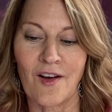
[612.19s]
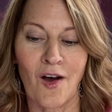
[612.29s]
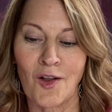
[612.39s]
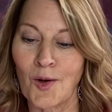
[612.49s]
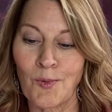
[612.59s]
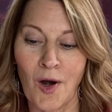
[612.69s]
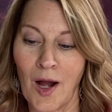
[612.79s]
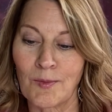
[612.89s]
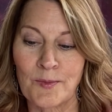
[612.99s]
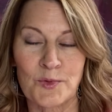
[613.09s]
all our
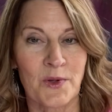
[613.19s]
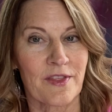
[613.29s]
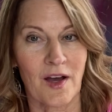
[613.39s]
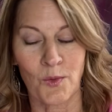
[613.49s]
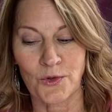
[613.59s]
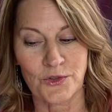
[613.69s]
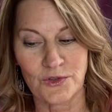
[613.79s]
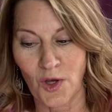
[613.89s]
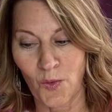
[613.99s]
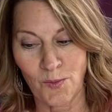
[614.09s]
problems we thought were
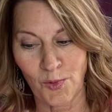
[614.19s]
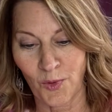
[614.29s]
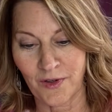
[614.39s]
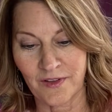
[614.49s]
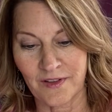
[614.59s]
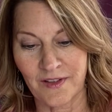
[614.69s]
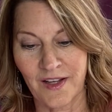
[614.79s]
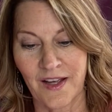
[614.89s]
so important